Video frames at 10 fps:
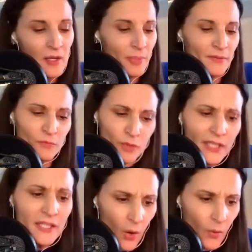But
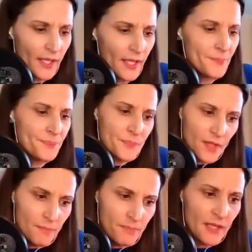really knowing it
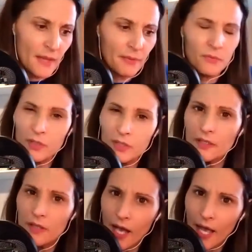and being able to
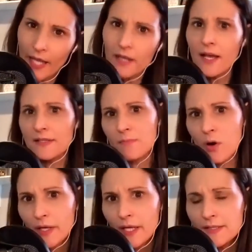really analyze a
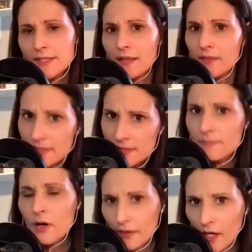market and say, this is a
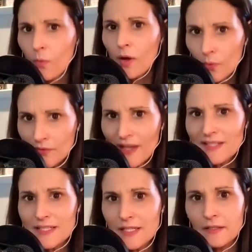market I want to
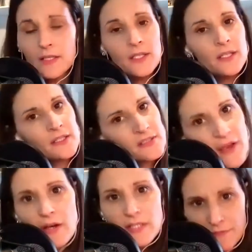invest in, is
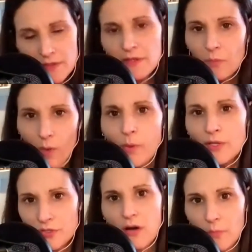very different than what we
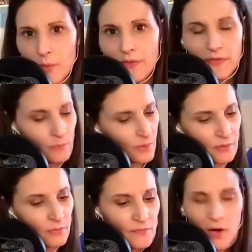started with. That
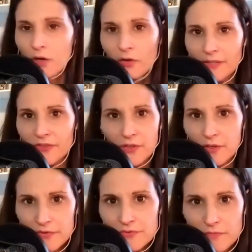our
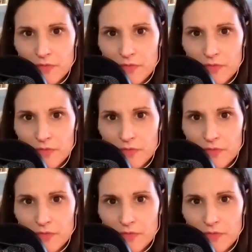criteria is,